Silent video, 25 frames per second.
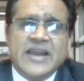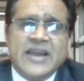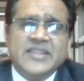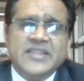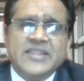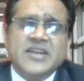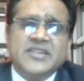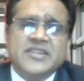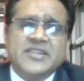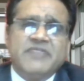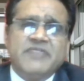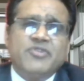
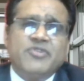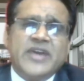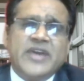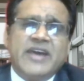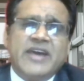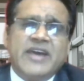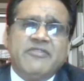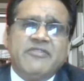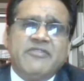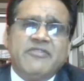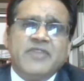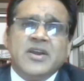Either they
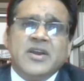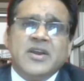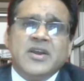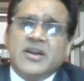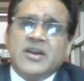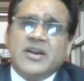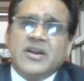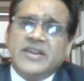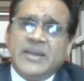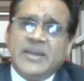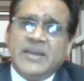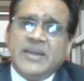would have
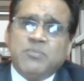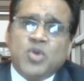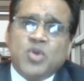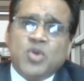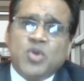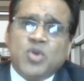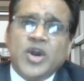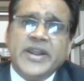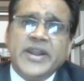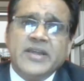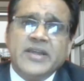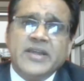
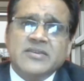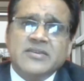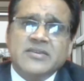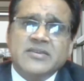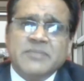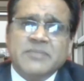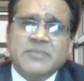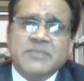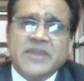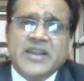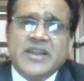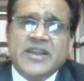
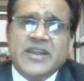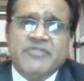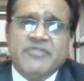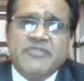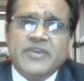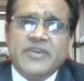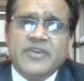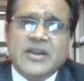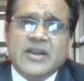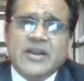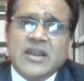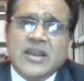deployed some kind
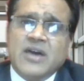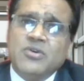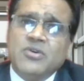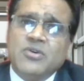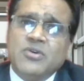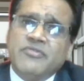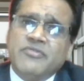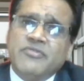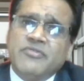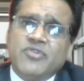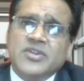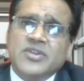of a
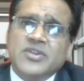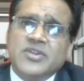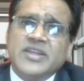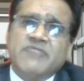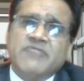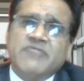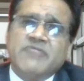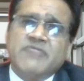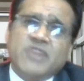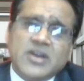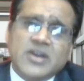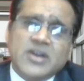cloud for
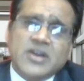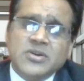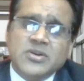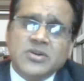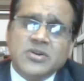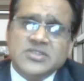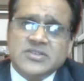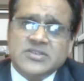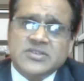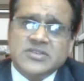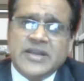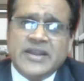their
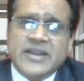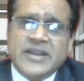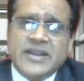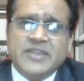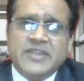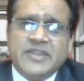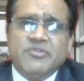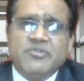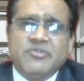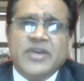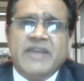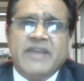workloads
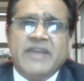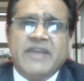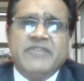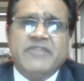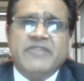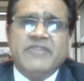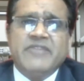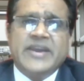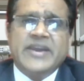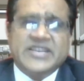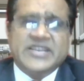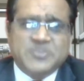and they would have
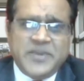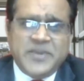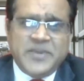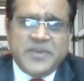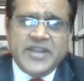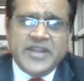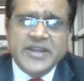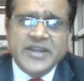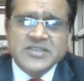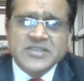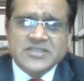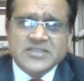an
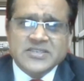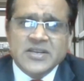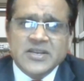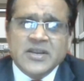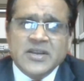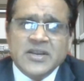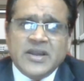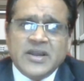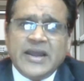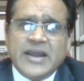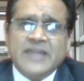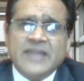experience
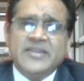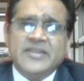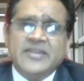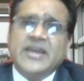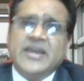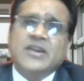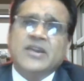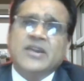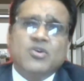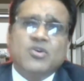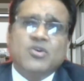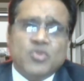
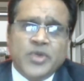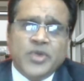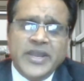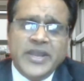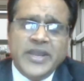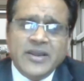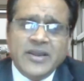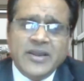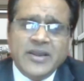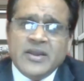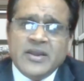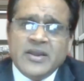and they are
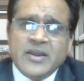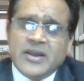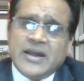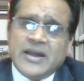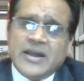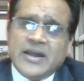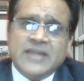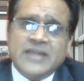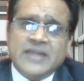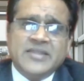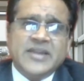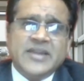growing,
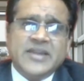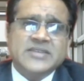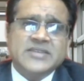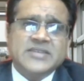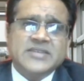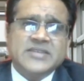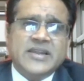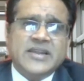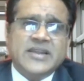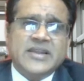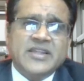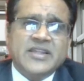and there
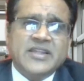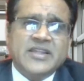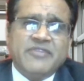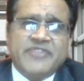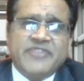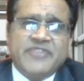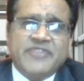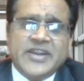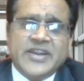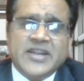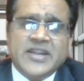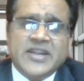is
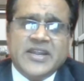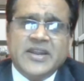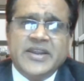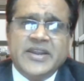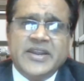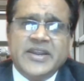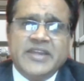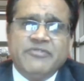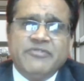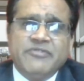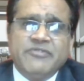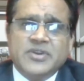another
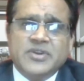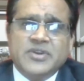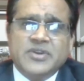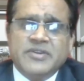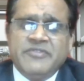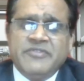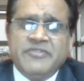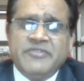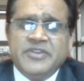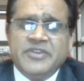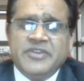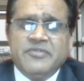fraternity
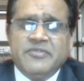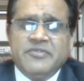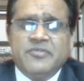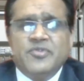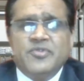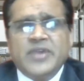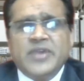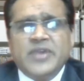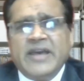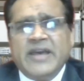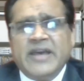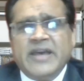which
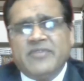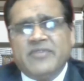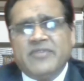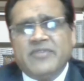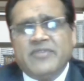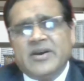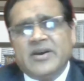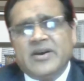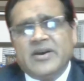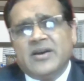would have